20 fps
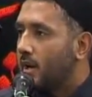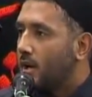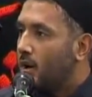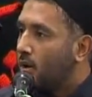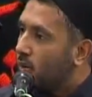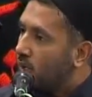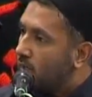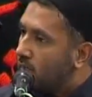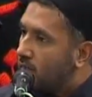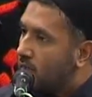
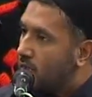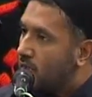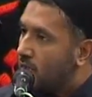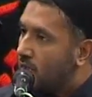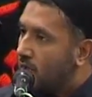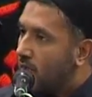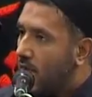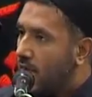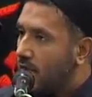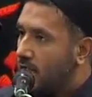Oh
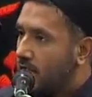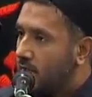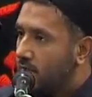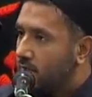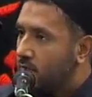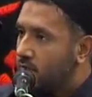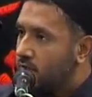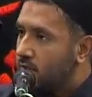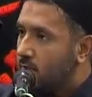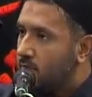Allah, I'll
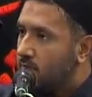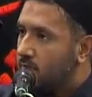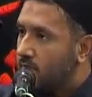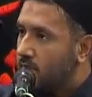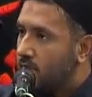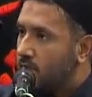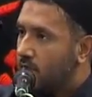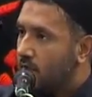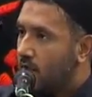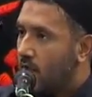give you
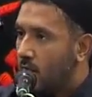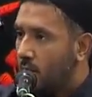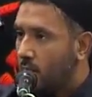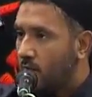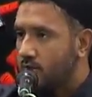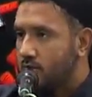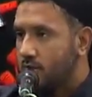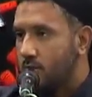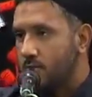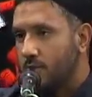something, I
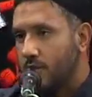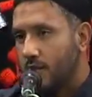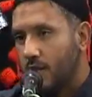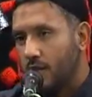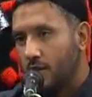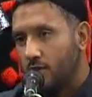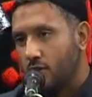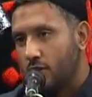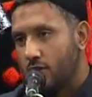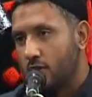want something
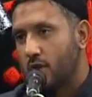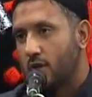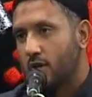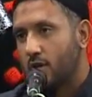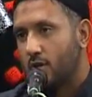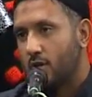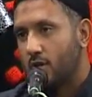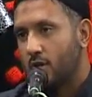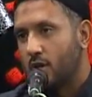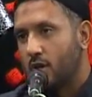in
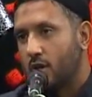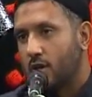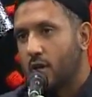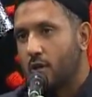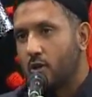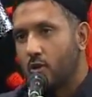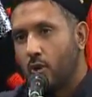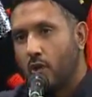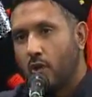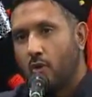return.
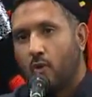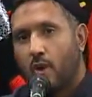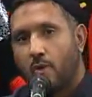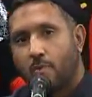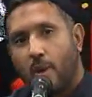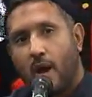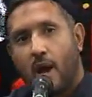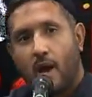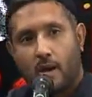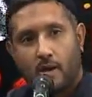They're doing
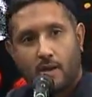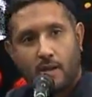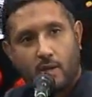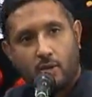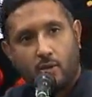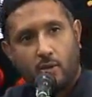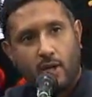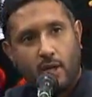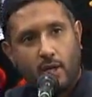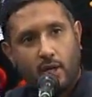wepar,
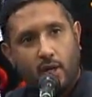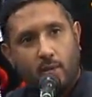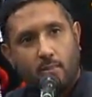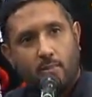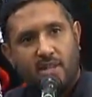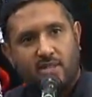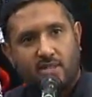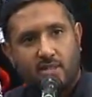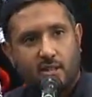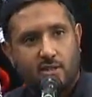they're doing
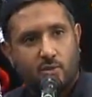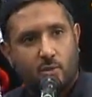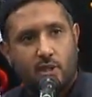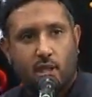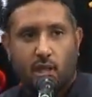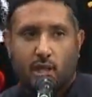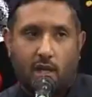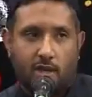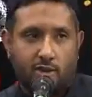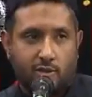business with
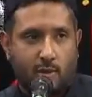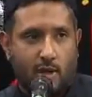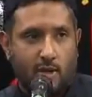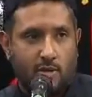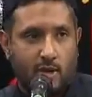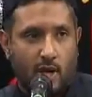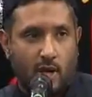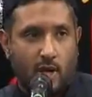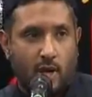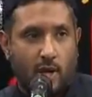Allah
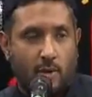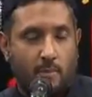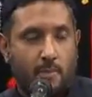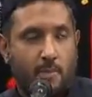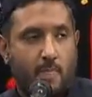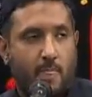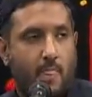subhanahu wa ta'ala.